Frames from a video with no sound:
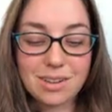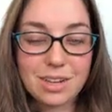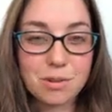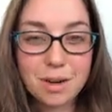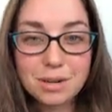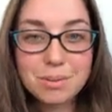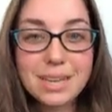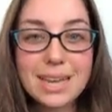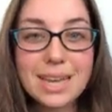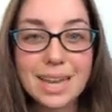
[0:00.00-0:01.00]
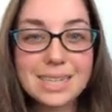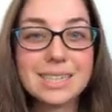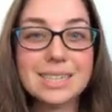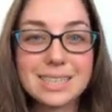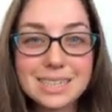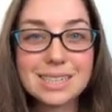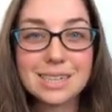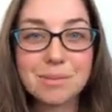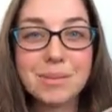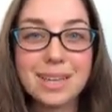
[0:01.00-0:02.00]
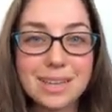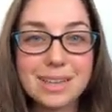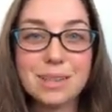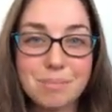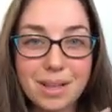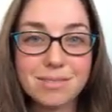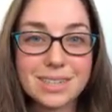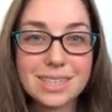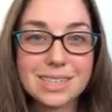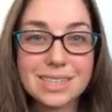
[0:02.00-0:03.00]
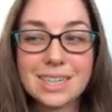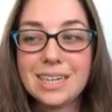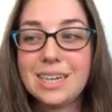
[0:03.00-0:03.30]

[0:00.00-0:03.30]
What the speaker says: incredibly connected system in the pelvis.